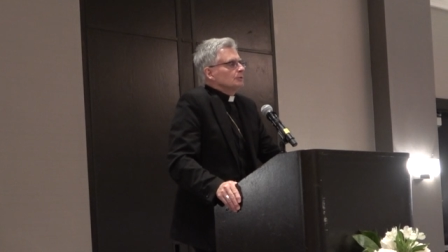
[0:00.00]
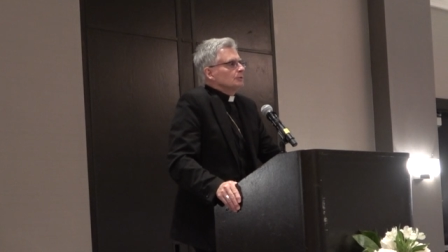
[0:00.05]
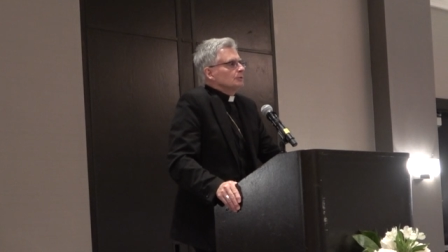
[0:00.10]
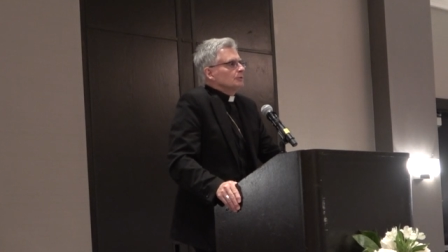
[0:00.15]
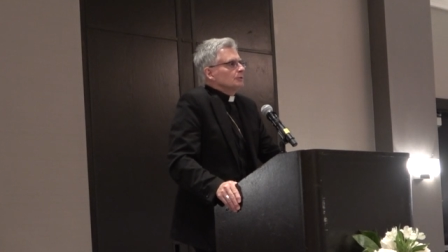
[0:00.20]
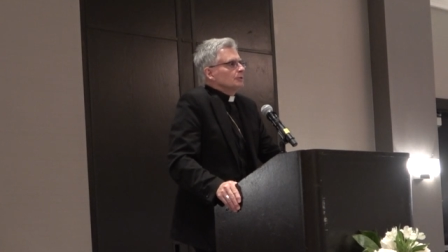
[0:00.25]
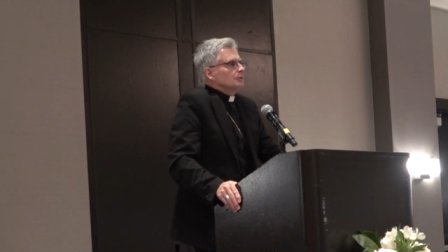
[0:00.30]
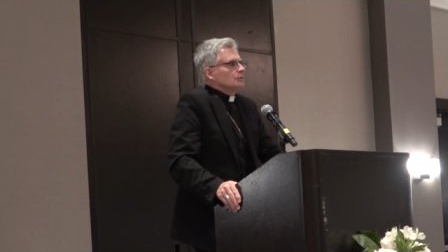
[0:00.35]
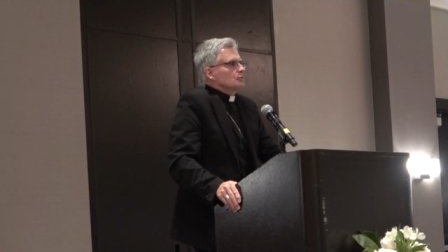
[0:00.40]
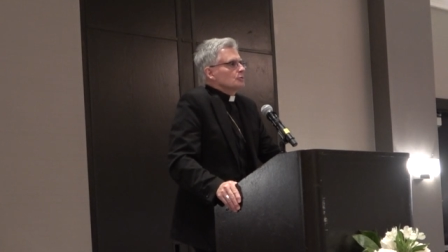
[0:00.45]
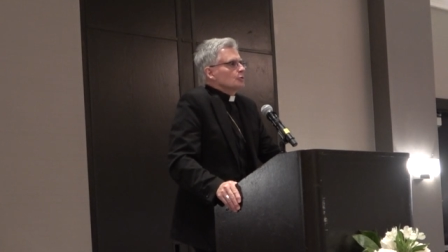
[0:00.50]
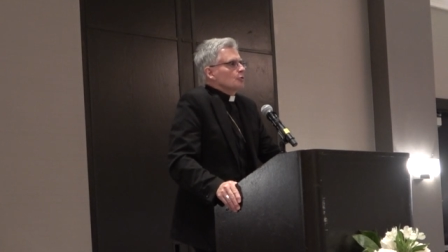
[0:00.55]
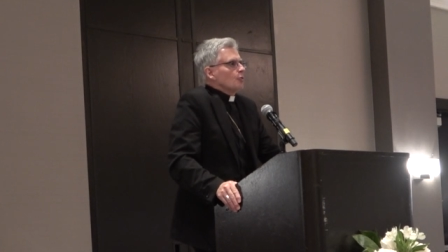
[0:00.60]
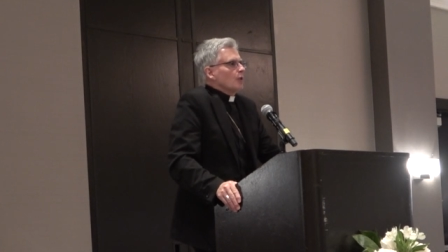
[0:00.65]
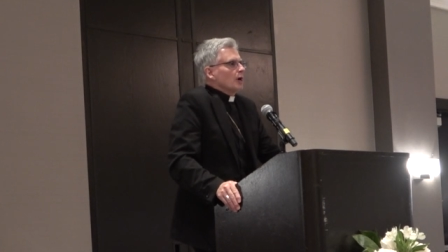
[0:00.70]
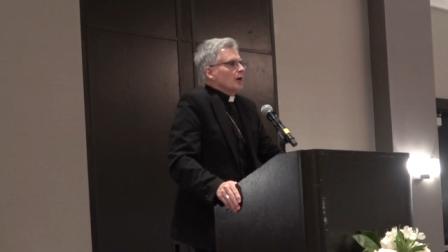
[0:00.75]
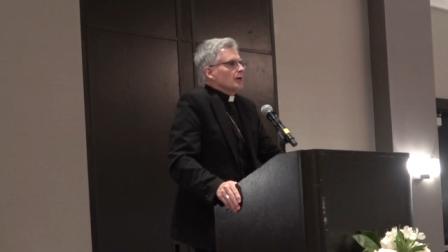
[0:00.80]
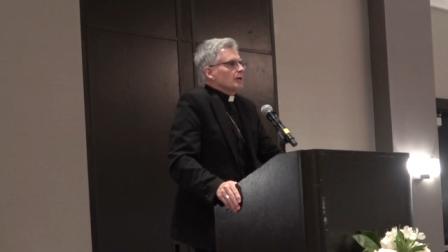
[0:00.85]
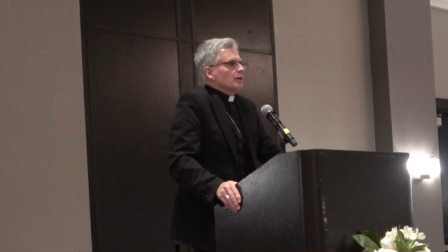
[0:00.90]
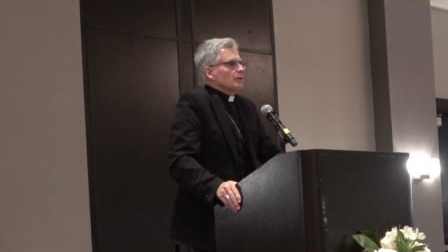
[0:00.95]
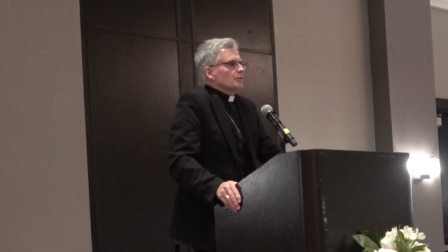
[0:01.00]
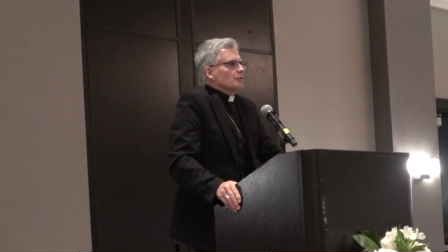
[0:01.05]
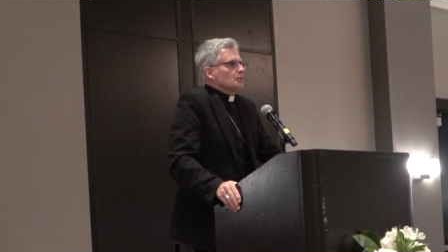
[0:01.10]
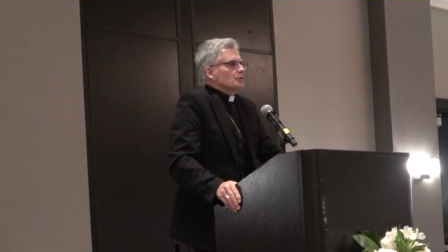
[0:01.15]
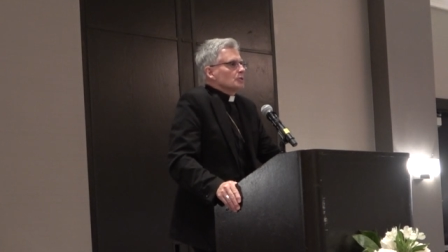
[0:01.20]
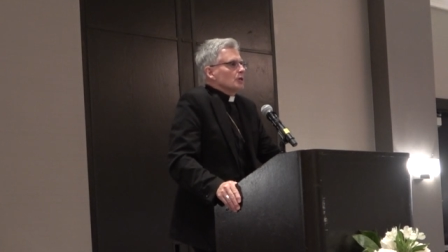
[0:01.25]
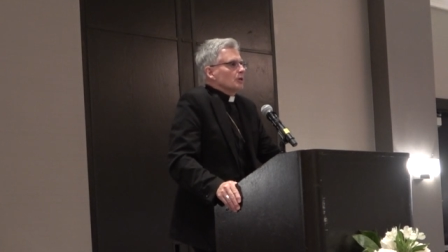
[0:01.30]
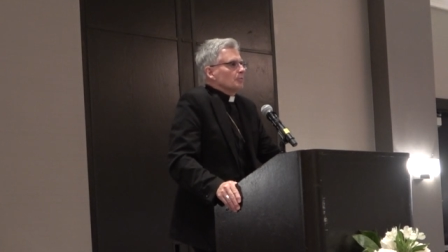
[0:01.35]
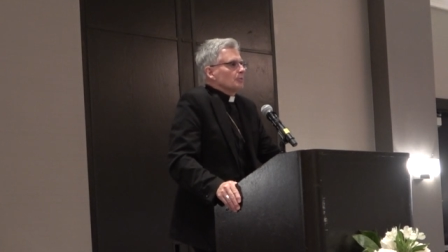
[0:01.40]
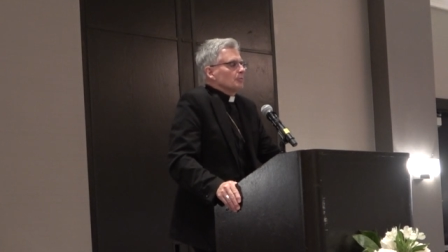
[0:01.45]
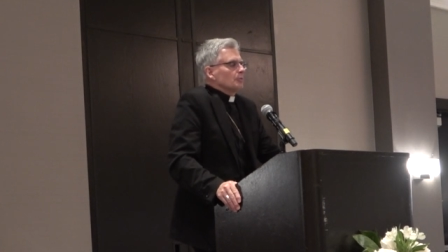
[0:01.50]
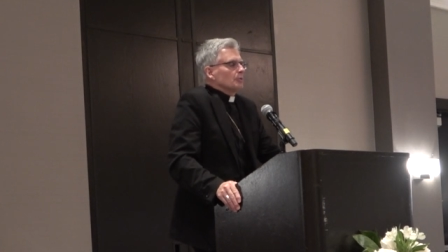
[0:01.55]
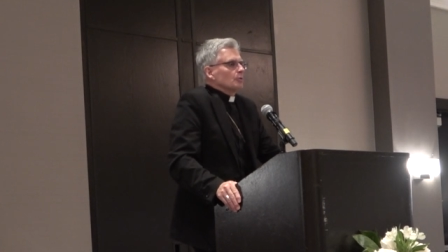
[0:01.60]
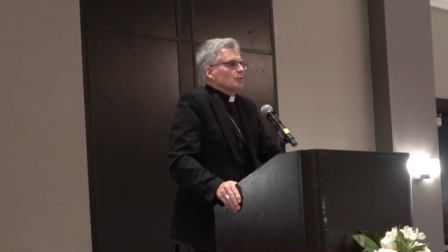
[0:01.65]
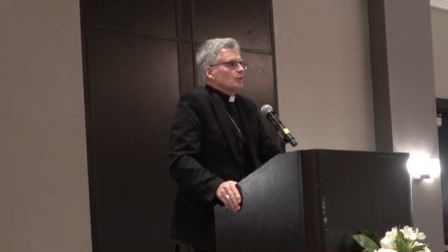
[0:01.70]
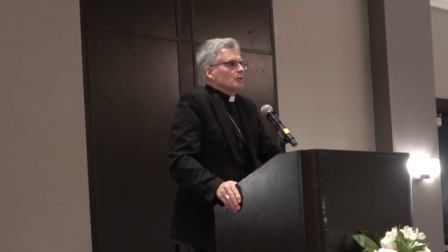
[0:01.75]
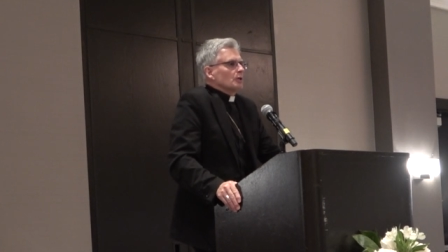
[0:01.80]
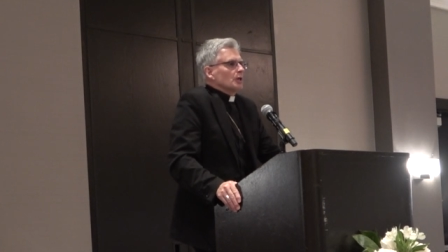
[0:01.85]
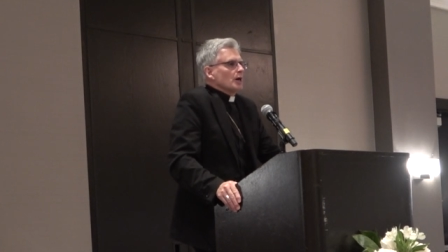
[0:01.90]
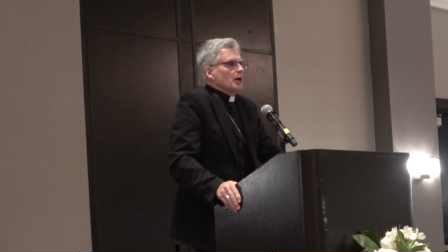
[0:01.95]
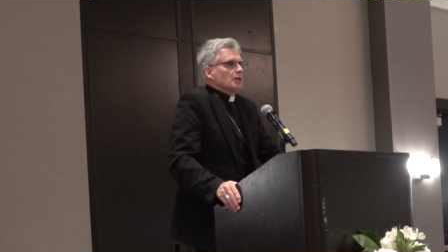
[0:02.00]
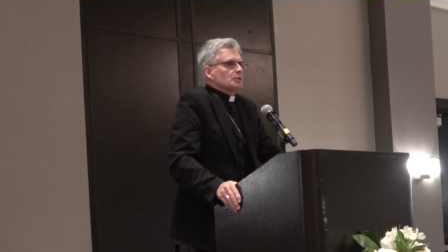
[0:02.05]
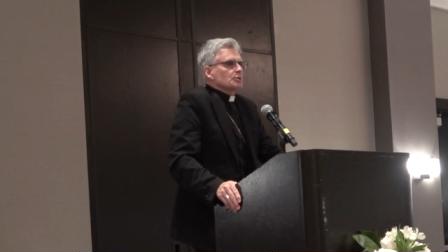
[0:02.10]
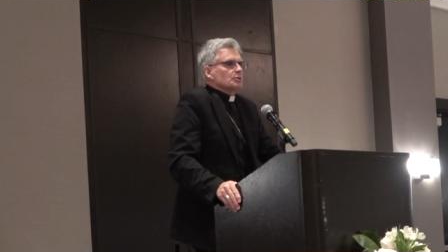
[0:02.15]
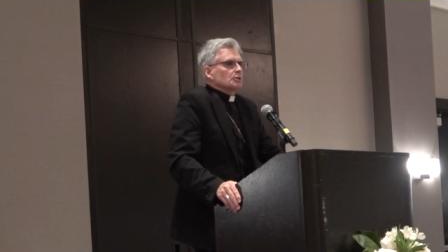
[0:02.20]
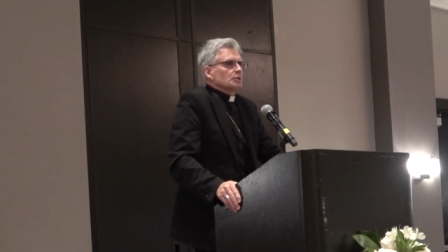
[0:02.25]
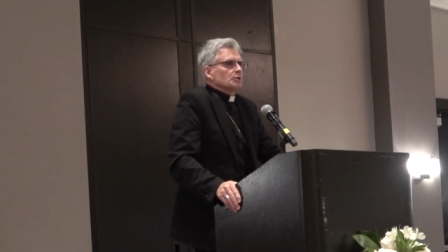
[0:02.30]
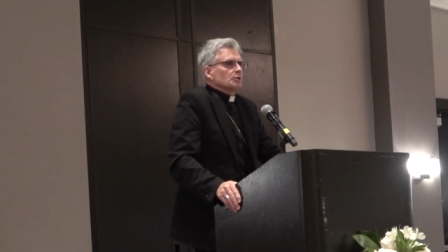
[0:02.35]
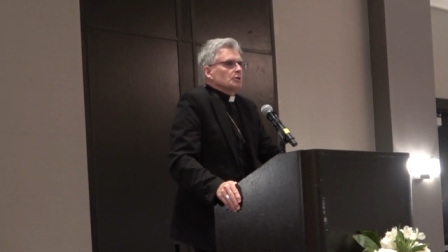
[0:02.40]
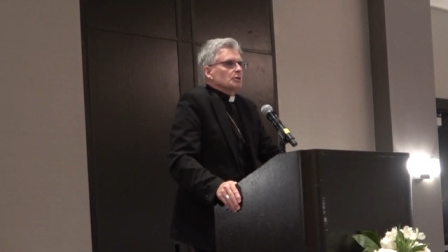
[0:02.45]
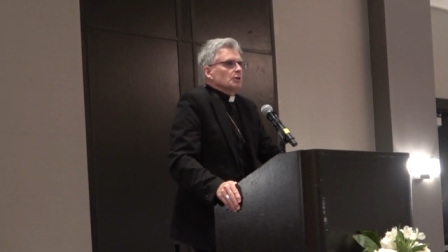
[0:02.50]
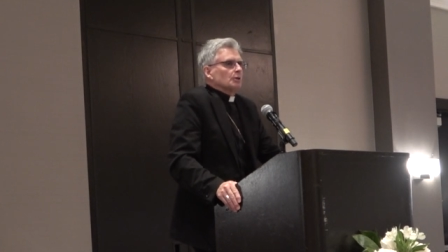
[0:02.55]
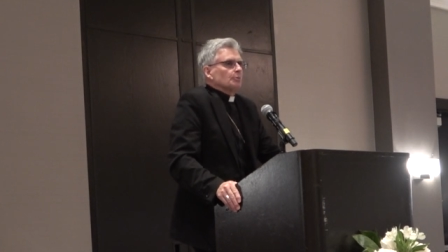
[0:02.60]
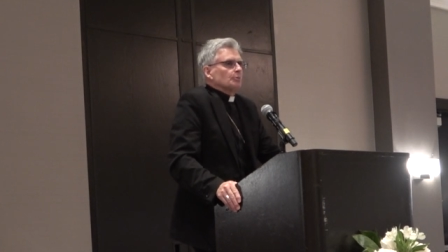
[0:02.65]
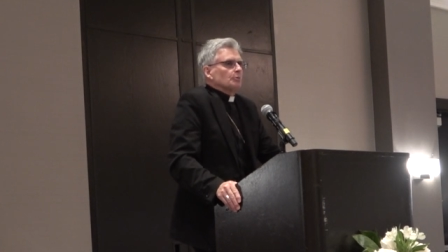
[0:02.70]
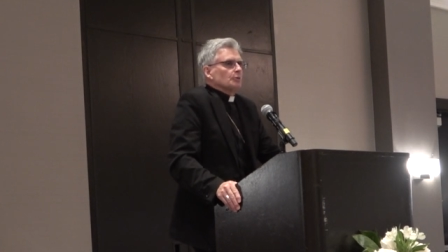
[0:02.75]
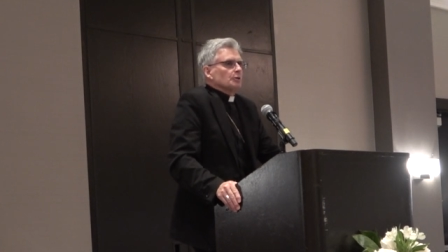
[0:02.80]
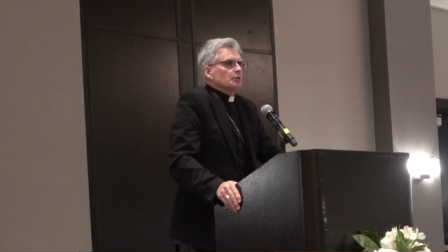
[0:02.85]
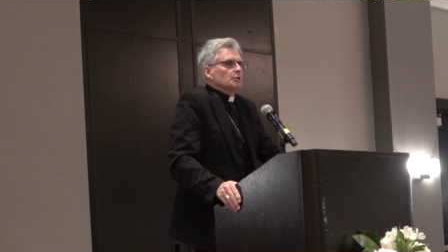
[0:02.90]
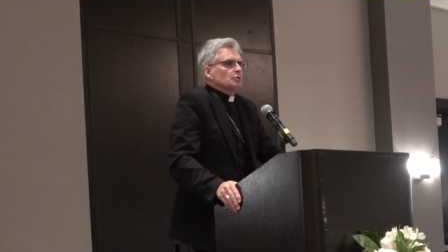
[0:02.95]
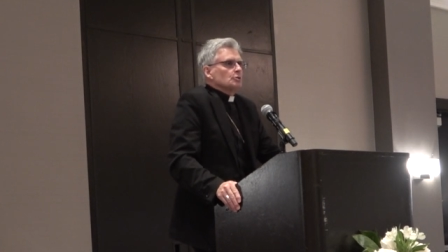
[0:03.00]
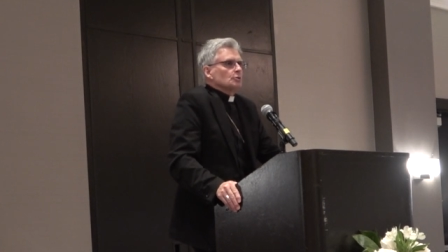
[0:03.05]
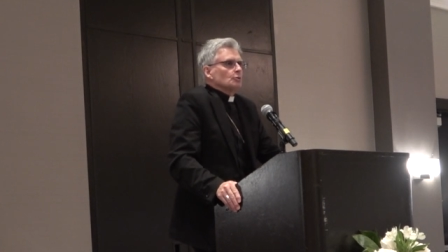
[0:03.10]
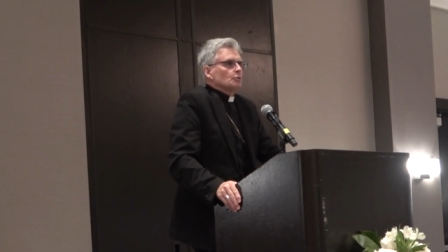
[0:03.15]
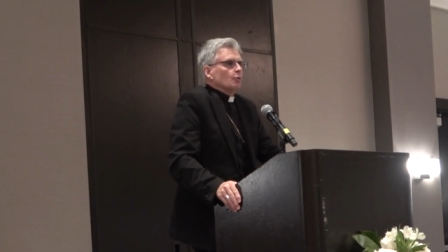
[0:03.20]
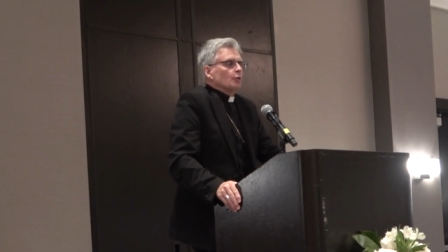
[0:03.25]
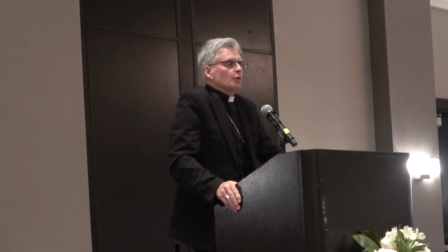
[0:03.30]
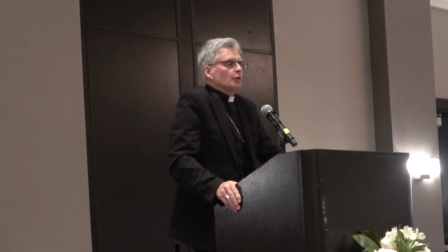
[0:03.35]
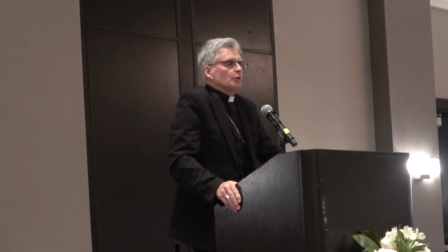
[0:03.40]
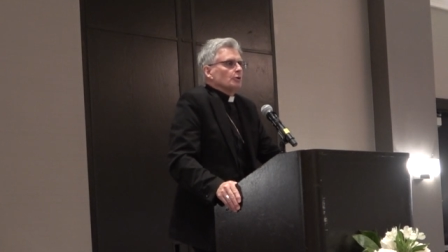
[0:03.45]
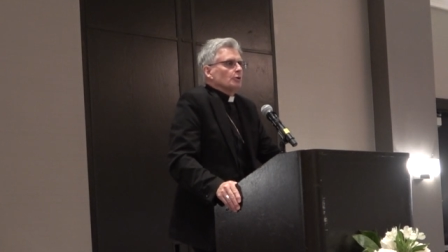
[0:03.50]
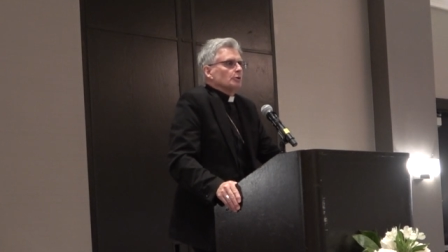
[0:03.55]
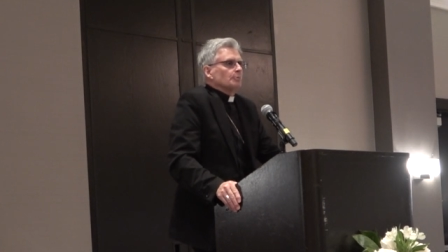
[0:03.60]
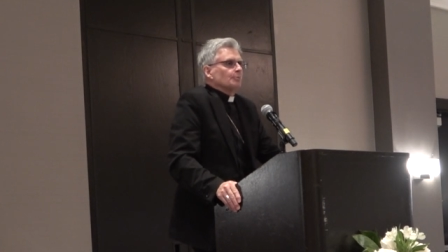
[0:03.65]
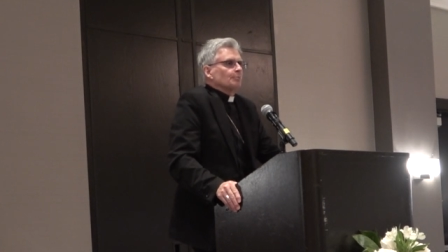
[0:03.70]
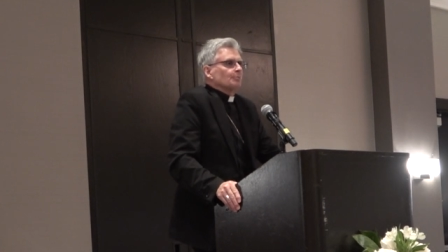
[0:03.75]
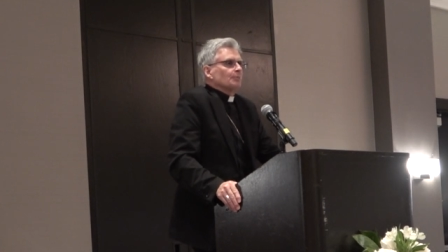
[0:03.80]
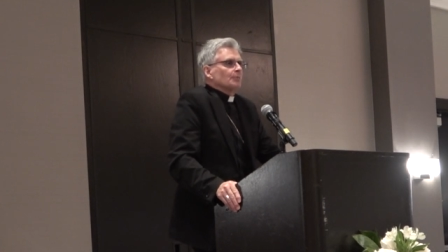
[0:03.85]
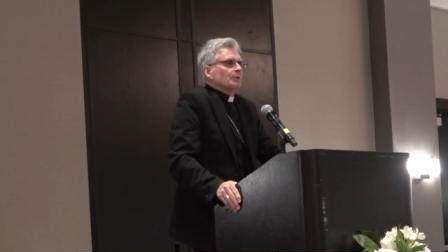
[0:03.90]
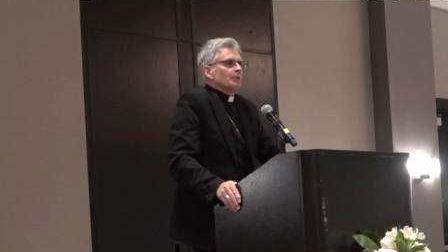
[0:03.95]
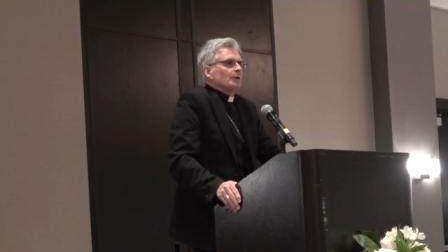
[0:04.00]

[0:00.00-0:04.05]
It was quiet on this upper middle class couple. He's a lawyer.